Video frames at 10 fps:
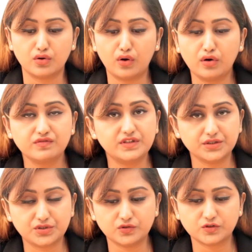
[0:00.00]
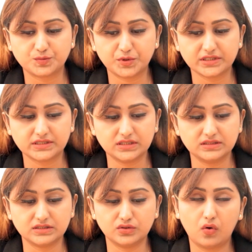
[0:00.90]
of the accused
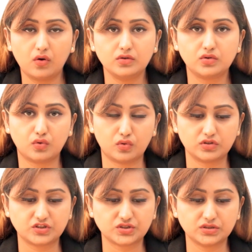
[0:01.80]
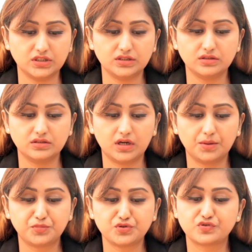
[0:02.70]
persons in all courts
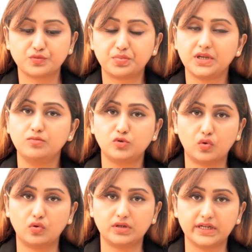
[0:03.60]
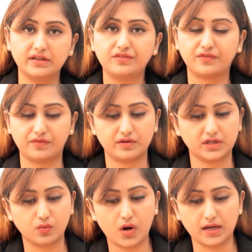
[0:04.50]
up to Supreme Court if
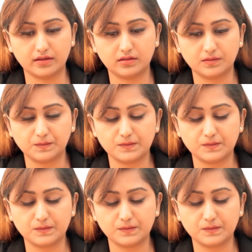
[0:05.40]
required.